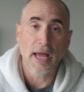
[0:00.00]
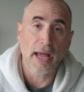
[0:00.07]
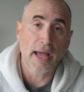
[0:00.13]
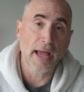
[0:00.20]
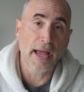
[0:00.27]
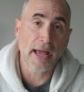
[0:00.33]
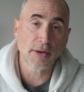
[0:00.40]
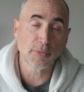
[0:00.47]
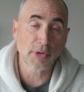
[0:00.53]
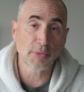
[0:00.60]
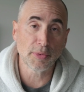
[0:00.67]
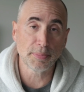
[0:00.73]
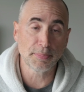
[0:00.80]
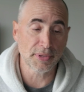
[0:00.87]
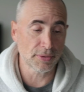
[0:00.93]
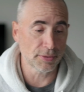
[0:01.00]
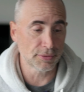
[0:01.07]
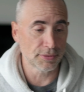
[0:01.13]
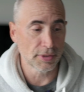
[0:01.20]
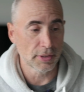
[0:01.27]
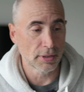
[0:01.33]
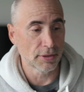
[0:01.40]
And we would
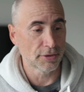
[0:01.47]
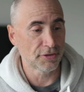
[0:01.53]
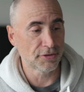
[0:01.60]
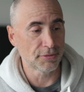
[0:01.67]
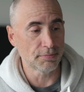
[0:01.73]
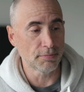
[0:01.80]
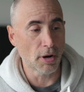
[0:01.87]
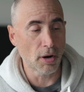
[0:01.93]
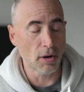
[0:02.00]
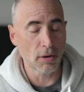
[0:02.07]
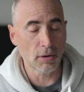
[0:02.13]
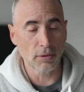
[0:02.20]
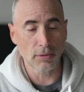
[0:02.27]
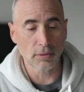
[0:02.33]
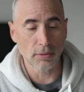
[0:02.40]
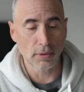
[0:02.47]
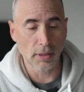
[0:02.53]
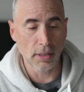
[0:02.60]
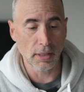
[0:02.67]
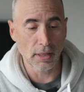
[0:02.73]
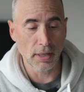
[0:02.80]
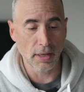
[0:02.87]
build small
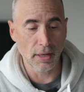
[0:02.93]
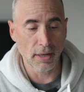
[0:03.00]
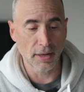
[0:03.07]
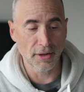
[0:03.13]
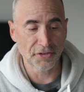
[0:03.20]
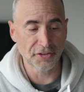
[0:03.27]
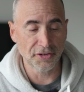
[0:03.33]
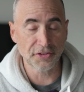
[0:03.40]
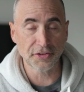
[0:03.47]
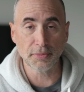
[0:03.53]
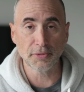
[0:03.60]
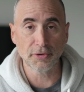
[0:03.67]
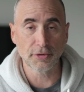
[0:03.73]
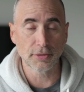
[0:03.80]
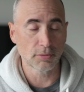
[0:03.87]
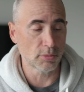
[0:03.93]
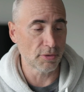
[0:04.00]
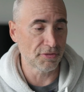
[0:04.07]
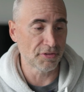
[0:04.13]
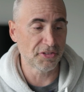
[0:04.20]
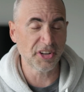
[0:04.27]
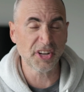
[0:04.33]
uh, systems
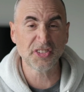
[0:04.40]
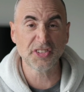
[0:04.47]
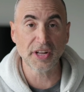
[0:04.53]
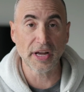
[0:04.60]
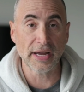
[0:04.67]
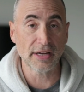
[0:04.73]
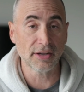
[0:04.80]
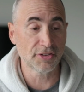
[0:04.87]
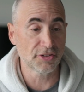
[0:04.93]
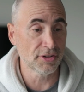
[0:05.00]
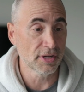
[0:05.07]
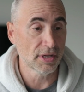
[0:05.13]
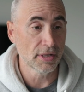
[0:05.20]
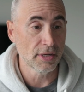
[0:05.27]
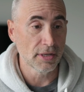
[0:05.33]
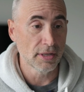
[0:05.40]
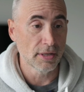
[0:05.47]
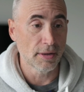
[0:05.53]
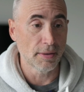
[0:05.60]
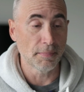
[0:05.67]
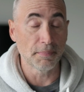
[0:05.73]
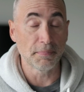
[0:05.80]
with six tanks,
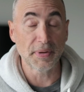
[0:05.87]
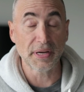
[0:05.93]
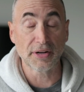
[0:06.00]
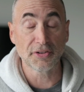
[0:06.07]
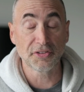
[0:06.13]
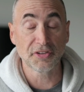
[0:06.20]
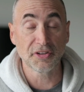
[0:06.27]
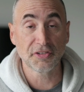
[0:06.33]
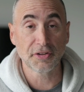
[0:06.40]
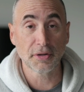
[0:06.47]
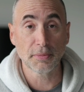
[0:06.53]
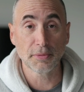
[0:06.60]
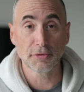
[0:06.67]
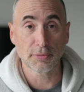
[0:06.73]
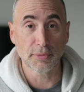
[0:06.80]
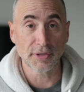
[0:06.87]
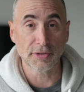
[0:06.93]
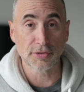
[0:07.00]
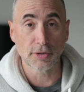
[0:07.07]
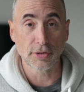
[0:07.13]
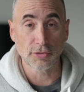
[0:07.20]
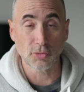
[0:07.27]
bigger systems with
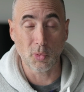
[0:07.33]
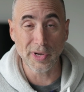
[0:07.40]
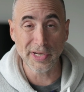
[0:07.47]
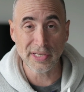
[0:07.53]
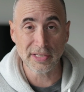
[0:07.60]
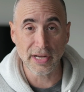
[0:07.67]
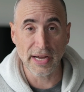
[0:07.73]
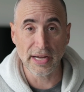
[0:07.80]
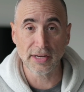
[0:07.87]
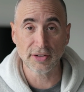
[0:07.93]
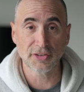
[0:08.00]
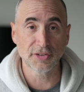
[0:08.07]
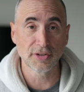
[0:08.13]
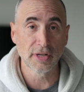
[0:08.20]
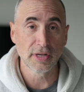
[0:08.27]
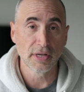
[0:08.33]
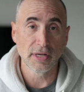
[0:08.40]
20 tanks.